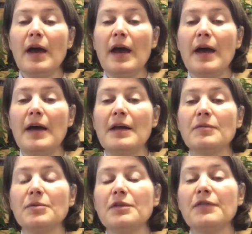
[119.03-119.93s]

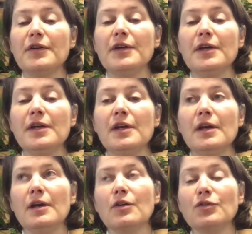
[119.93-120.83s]
and we're very
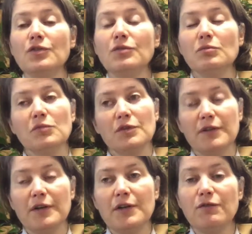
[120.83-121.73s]

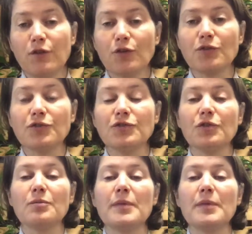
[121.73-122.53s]
focused on